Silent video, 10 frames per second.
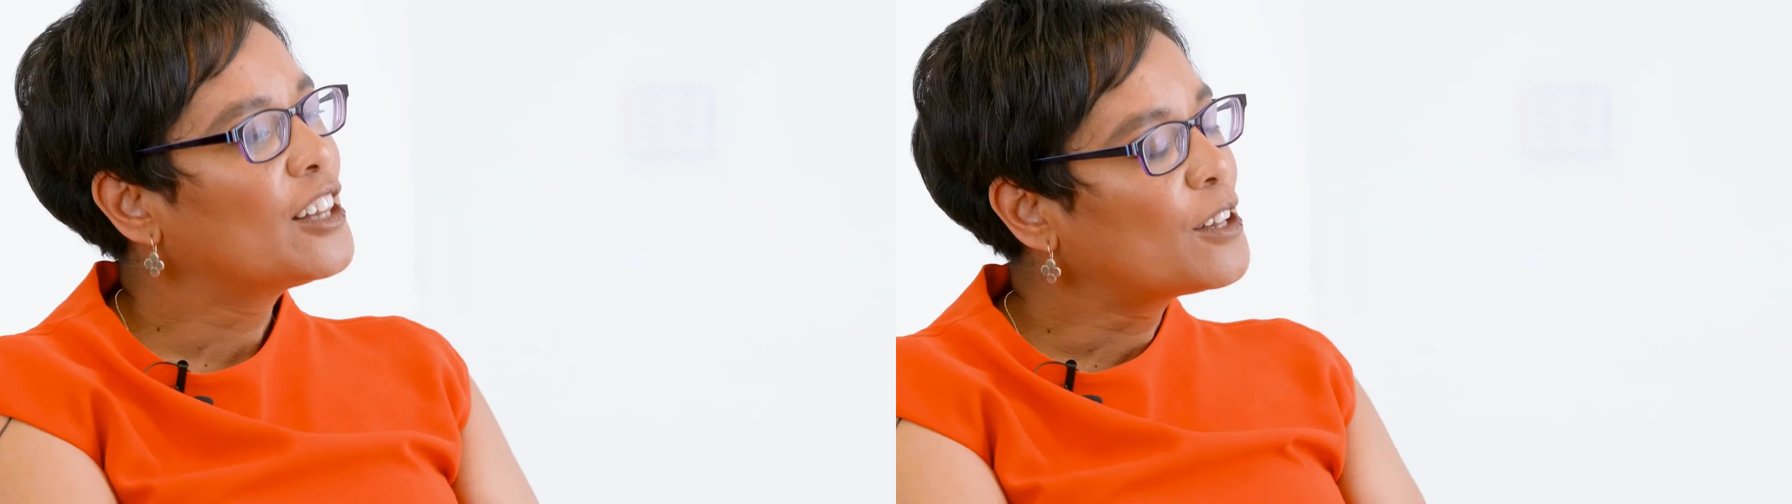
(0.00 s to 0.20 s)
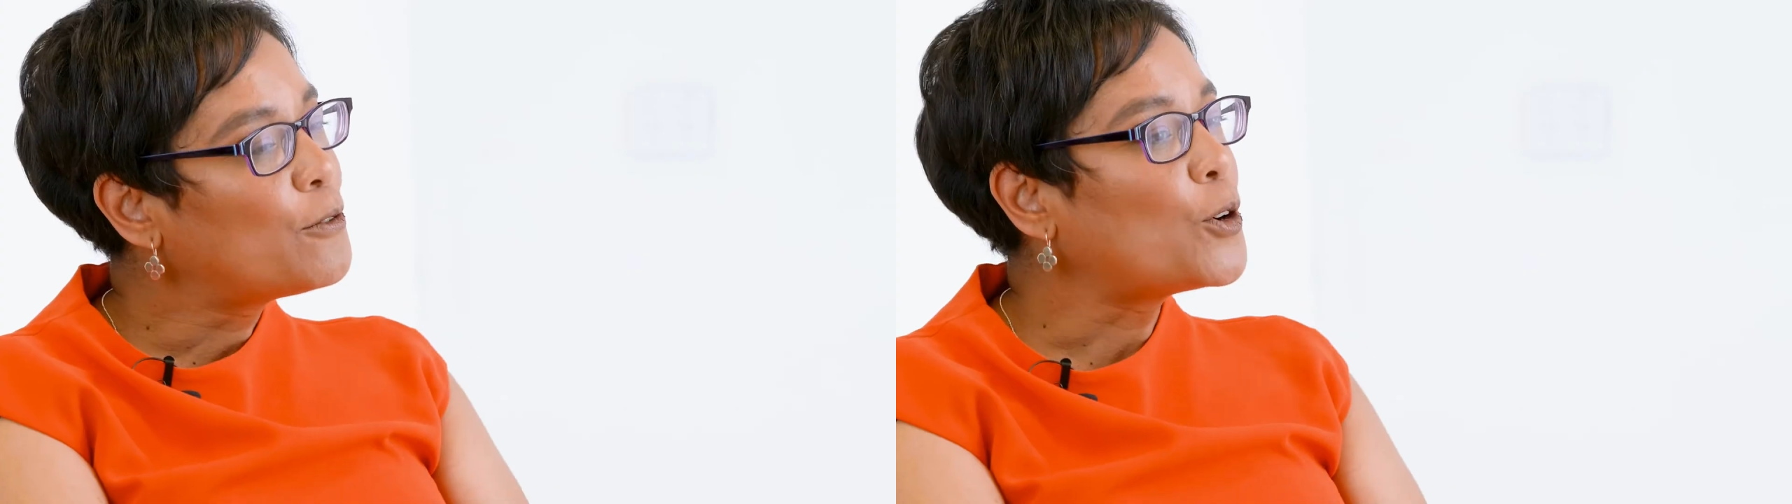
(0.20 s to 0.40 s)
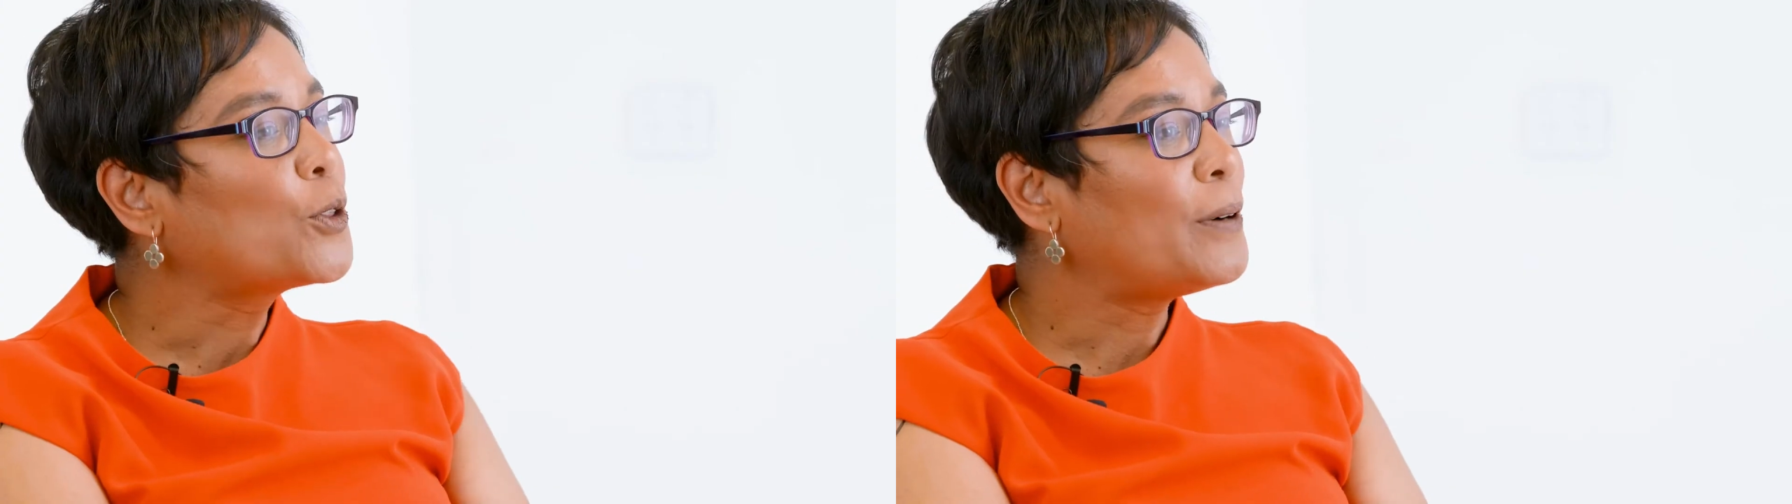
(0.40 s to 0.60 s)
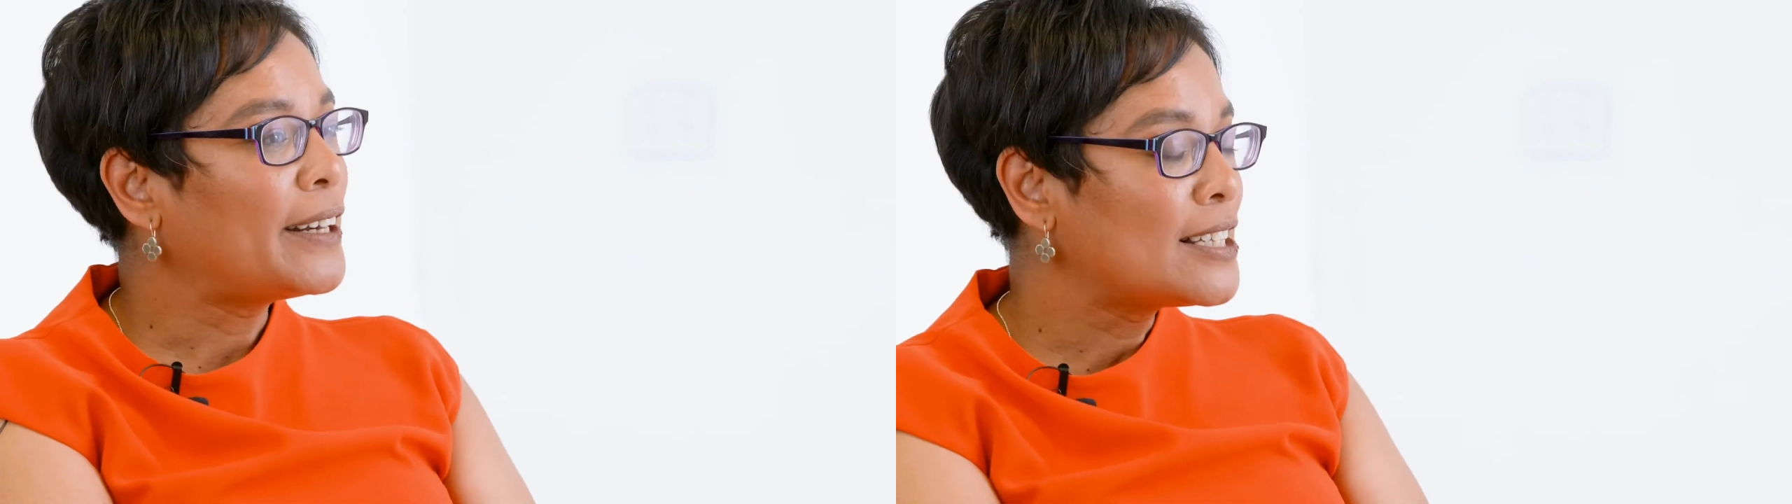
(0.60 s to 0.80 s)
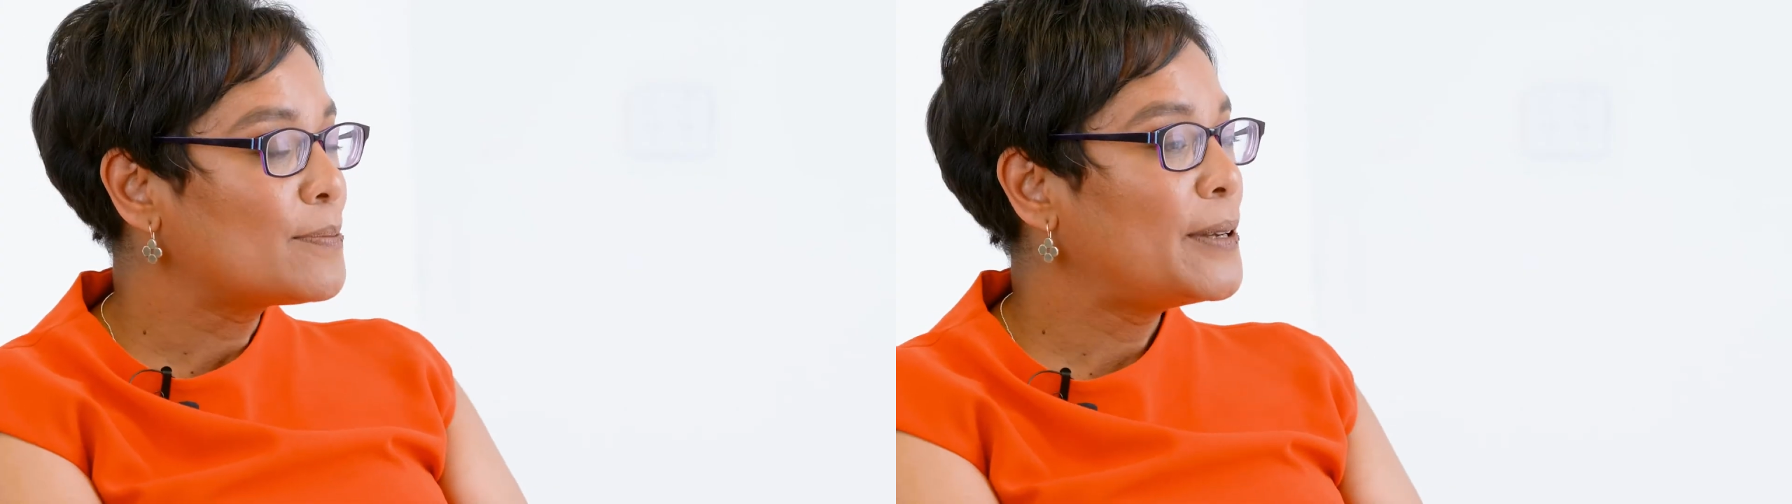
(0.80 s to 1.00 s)
The fourth
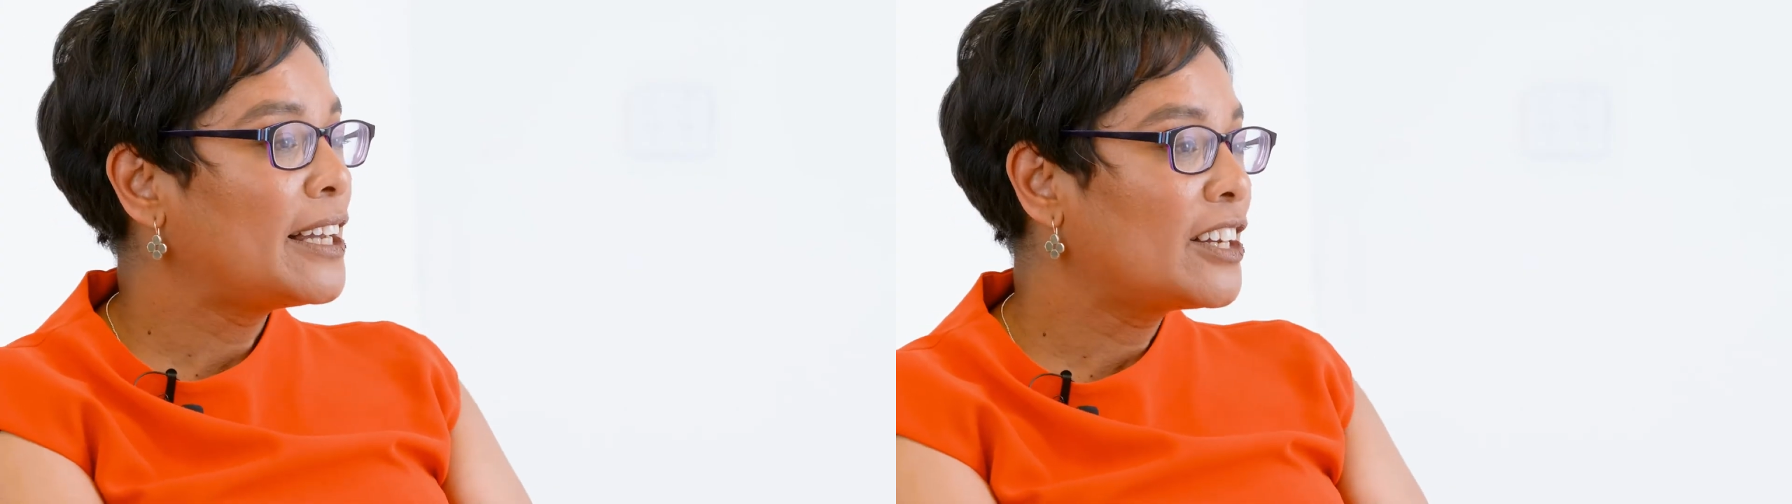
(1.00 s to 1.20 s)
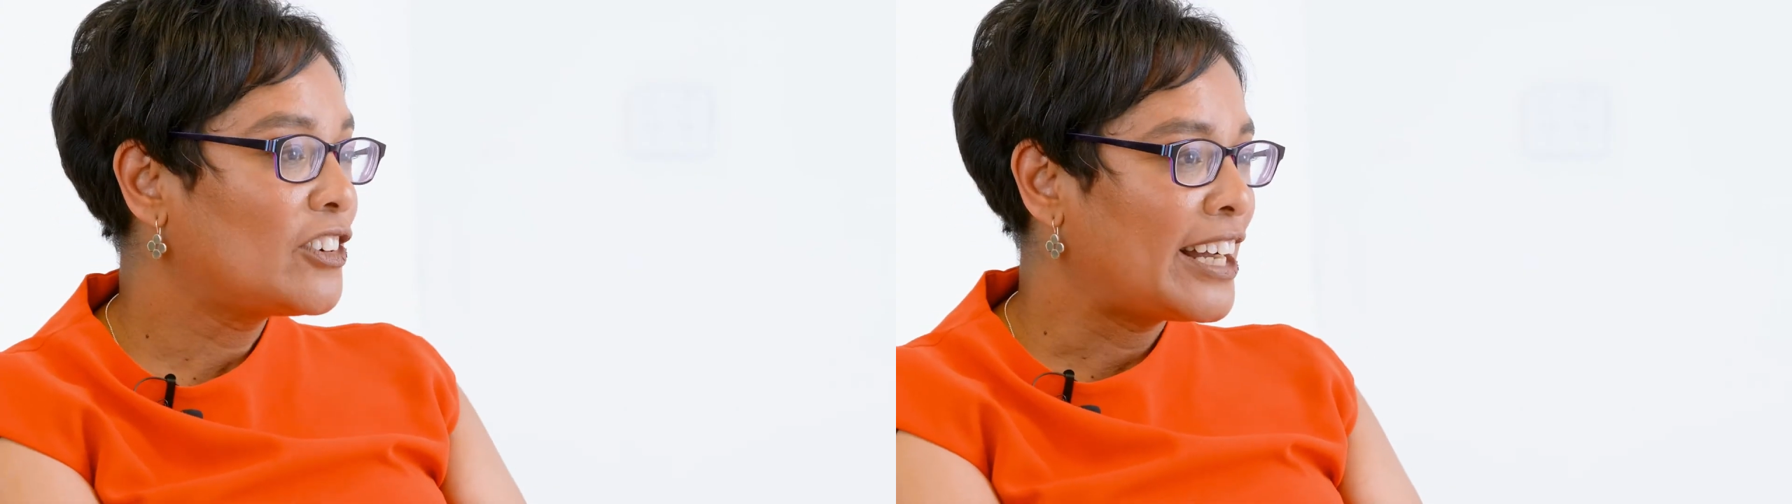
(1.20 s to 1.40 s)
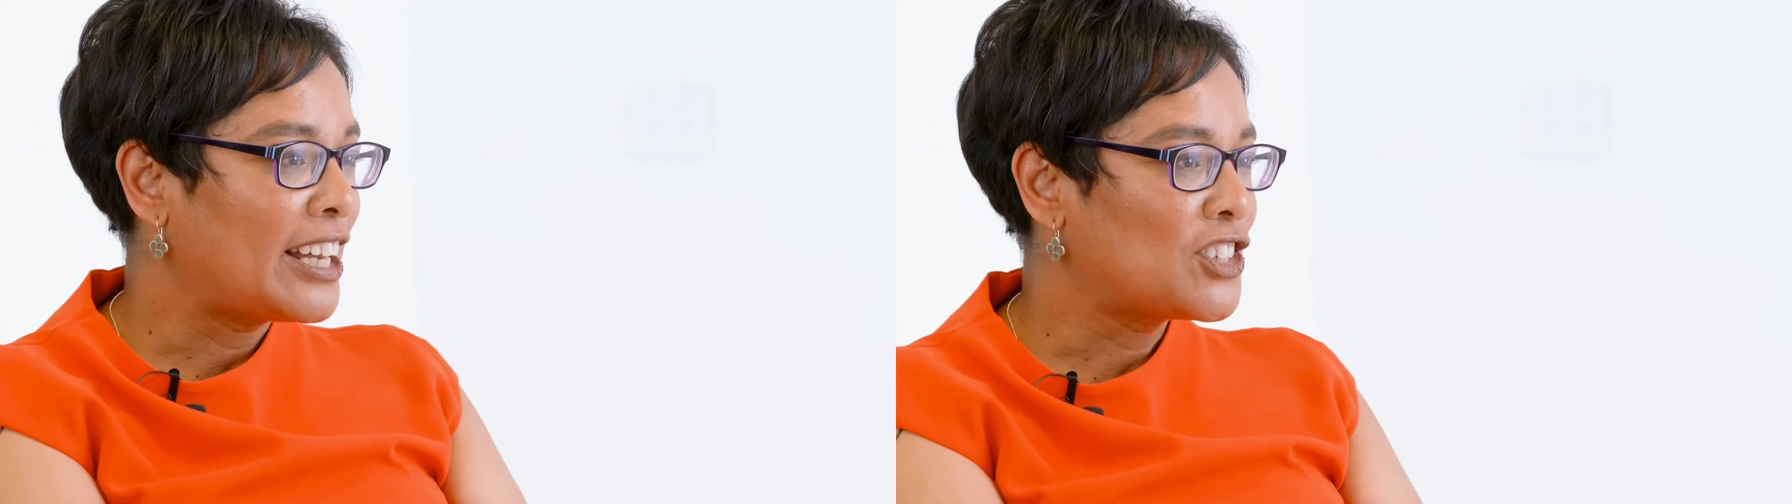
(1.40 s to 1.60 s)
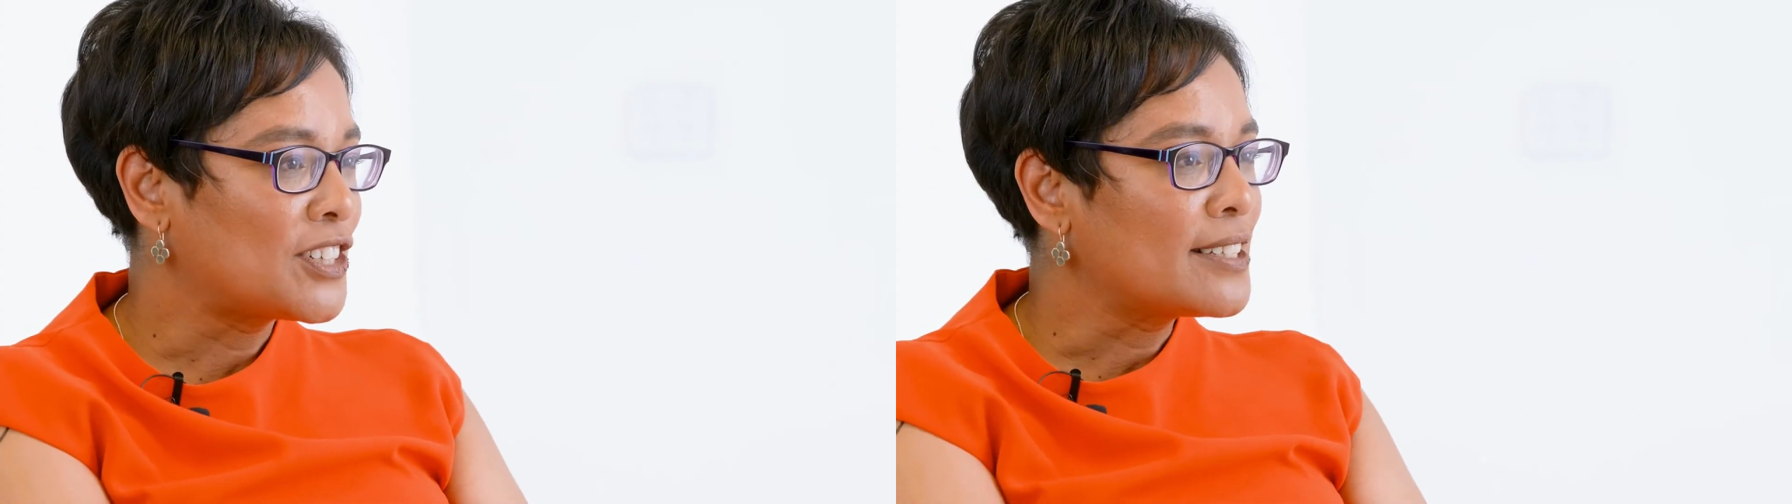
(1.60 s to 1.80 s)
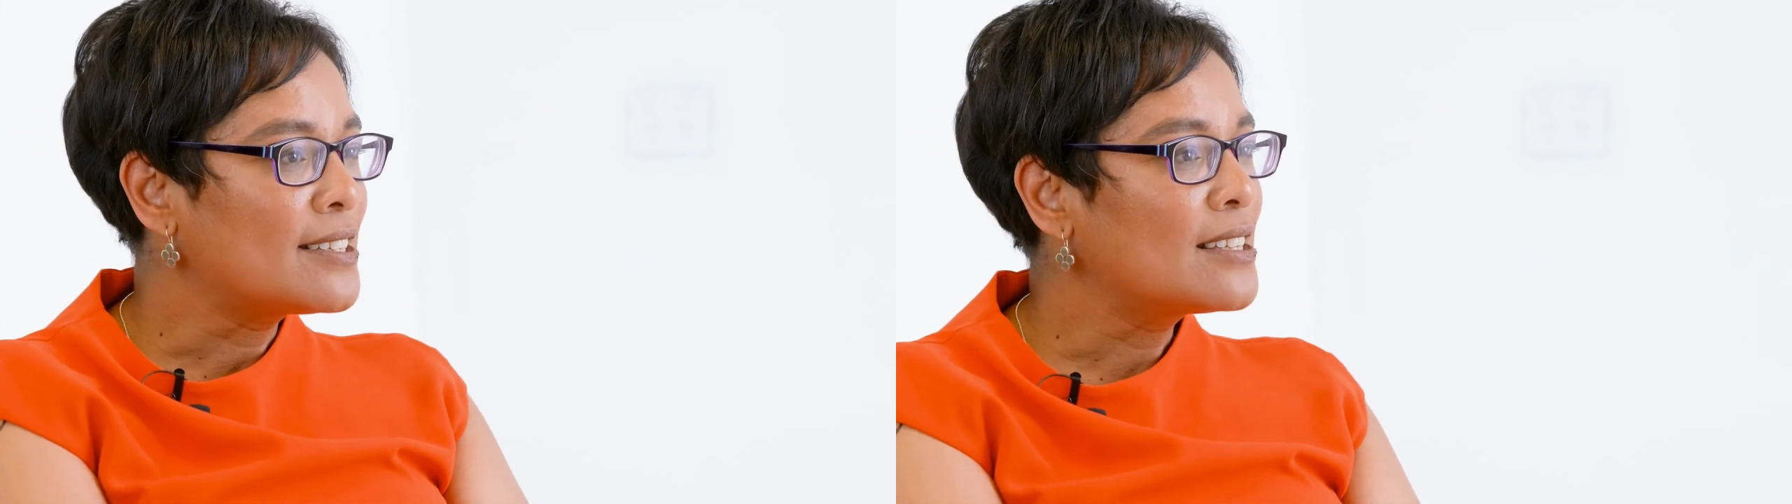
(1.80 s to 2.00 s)
one is being
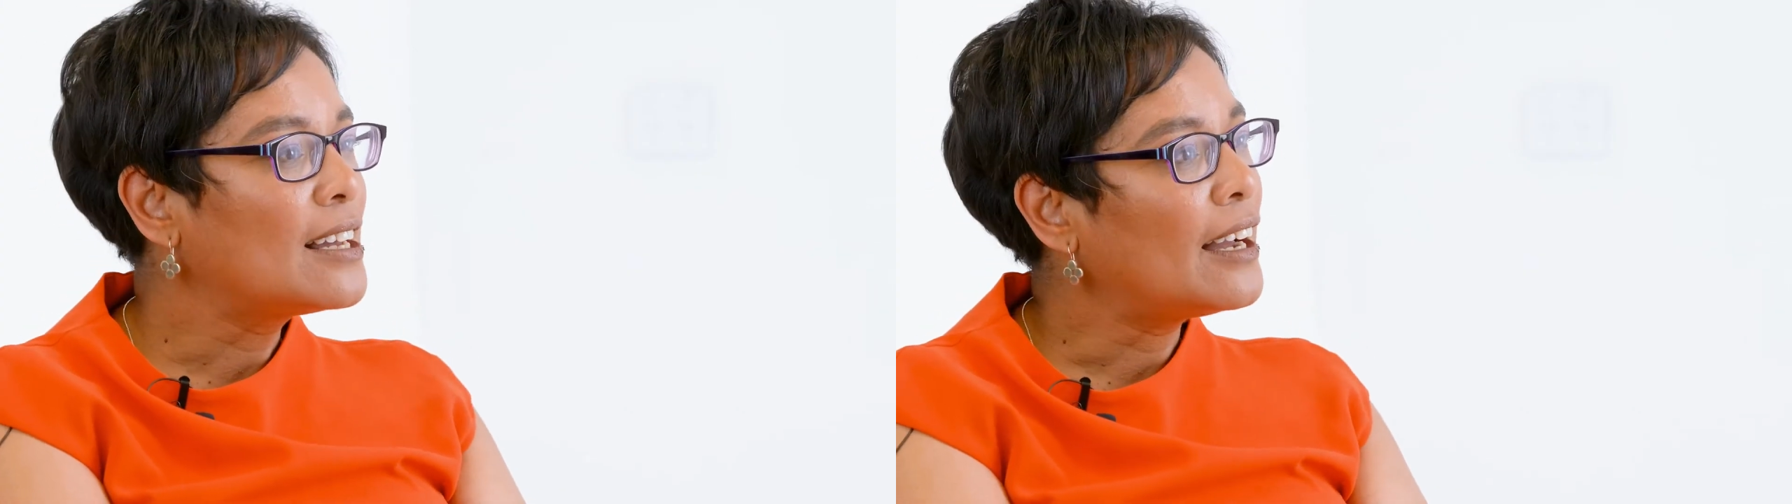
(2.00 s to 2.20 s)
courageous.